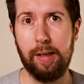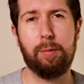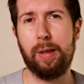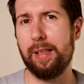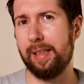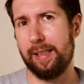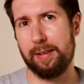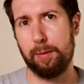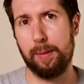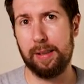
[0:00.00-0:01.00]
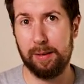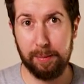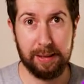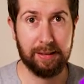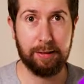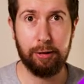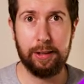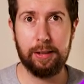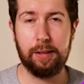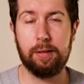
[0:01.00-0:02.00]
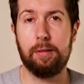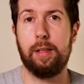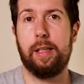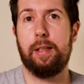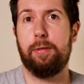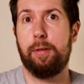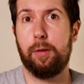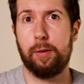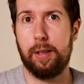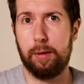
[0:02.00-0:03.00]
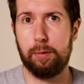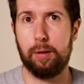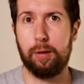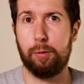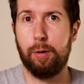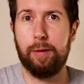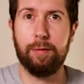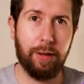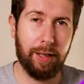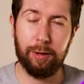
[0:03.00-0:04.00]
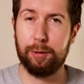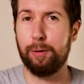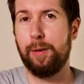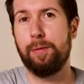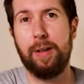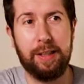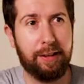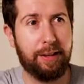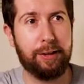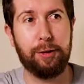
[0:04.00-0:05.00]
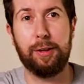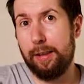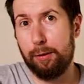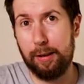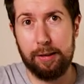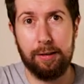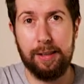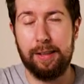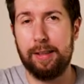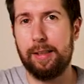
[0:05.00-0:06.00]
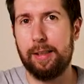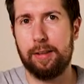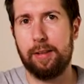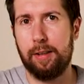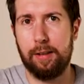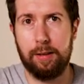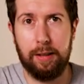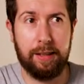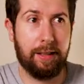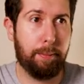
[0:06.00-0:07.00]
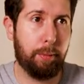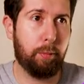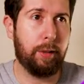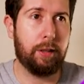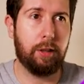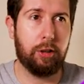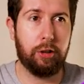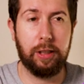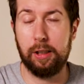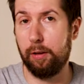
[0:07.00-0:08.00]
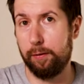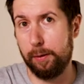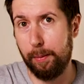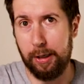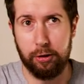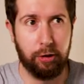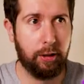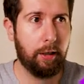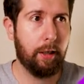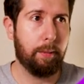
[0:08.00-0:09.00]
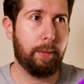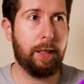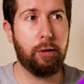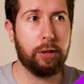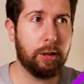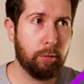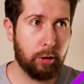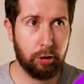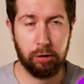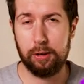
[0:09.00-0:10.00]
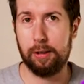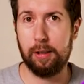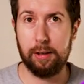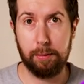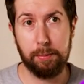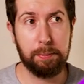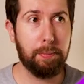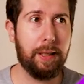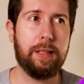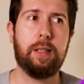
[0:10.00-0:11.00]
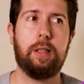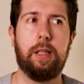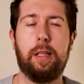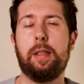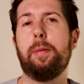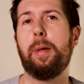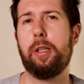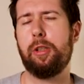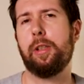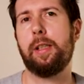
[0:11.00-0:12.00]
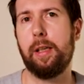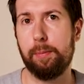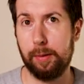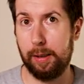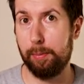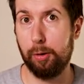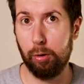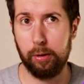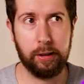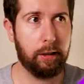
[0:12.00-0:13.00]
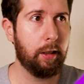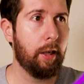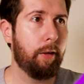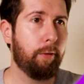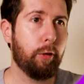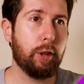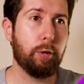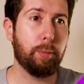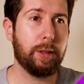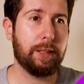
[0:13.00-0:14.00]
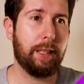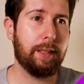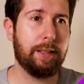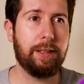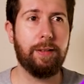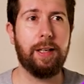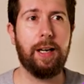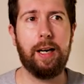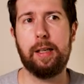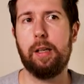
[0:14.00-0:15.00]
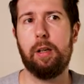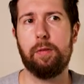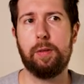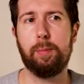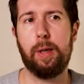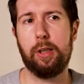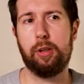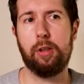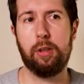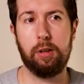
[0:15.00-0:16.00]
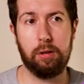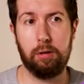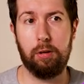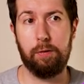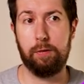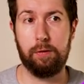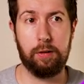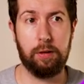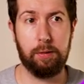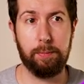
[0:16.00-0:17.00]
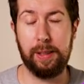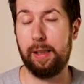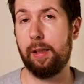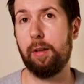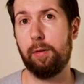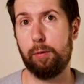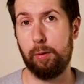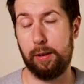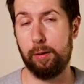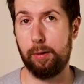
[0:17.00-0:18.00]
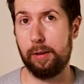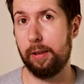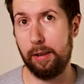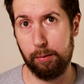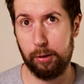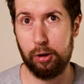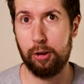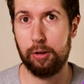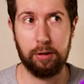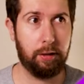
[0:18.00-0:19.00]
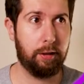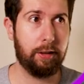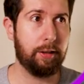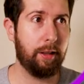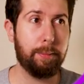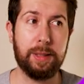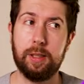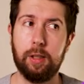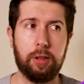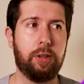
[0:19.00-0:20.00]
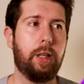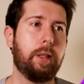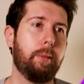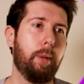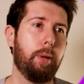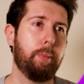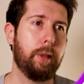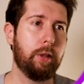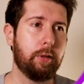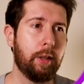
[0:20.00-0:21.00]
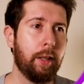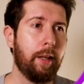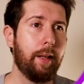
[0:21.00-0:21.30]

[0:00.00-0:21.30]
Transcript: and when the customer demand decreased they found out to have a lot of inventory so they need to get rid and this uh, end up with a shrink of the margin but now the situation is a little bit better and the margin can keep growing. 42% is even higher of the margin uh, of uh, beginning of 2023, which is, uh, is an amazing result in my opinion.